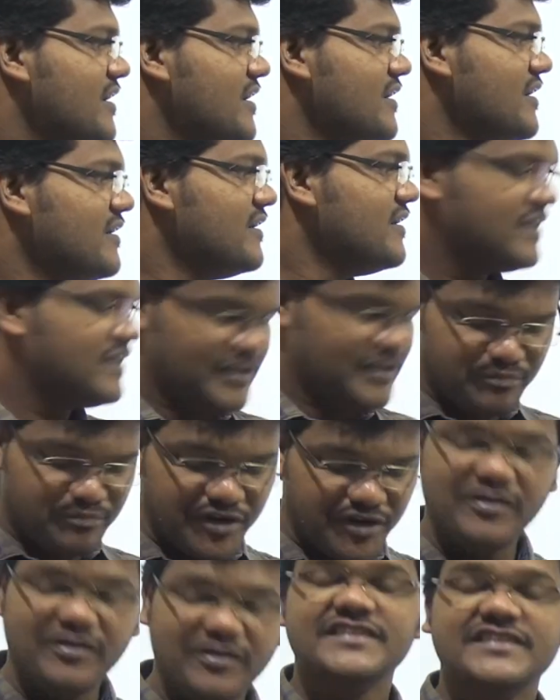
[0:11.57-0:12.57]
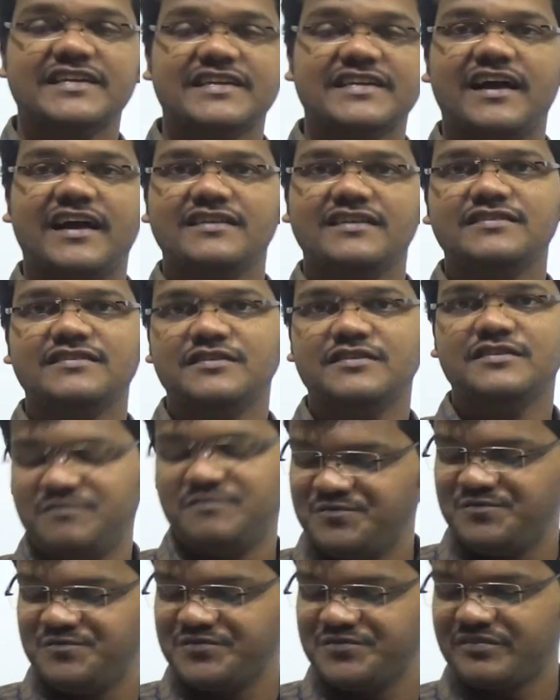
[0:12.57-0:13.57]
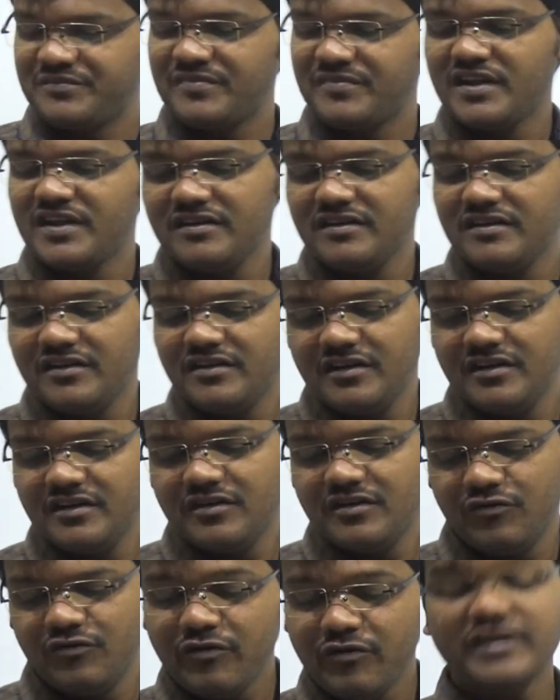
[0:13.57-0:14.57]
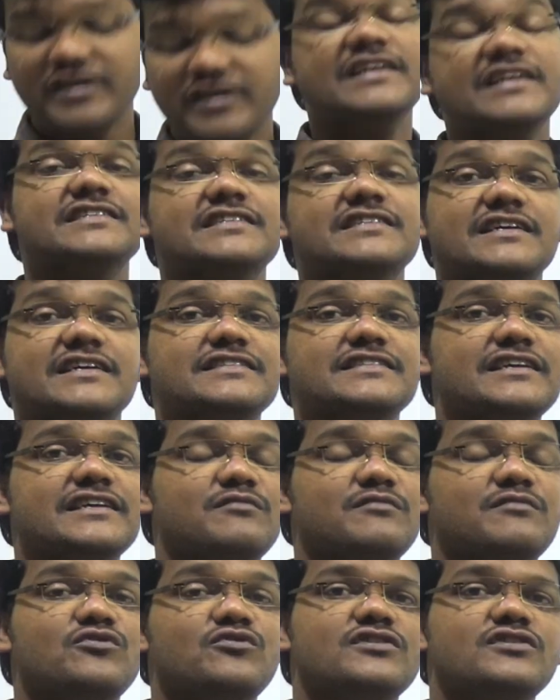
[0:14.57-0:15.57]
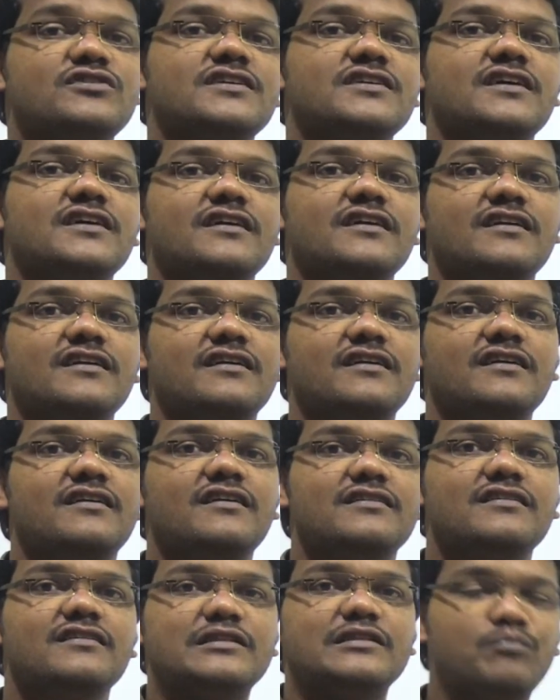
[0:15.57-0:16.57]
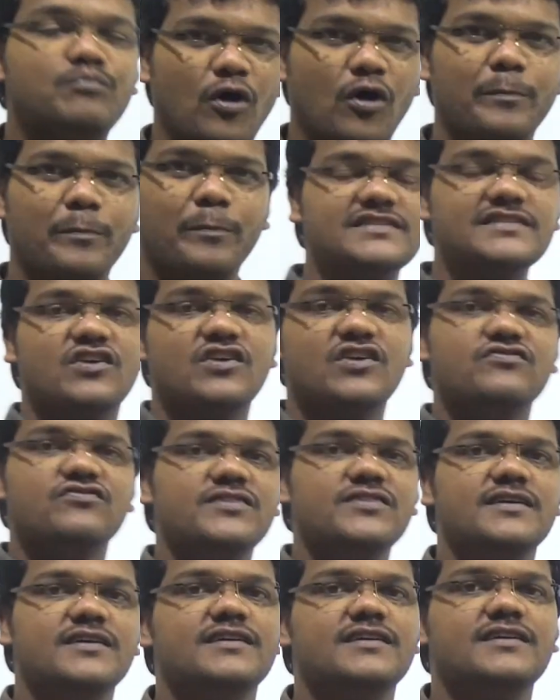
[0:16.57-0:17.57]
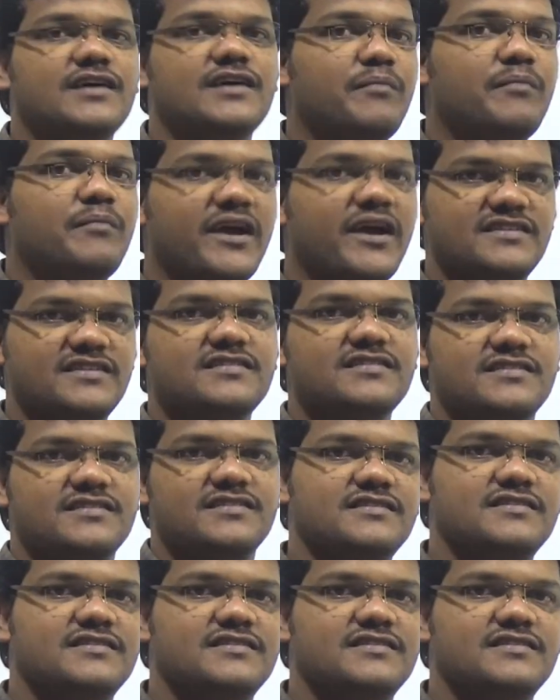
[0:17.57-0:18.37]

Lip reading: In previous class, we were discussing about the properties of amines.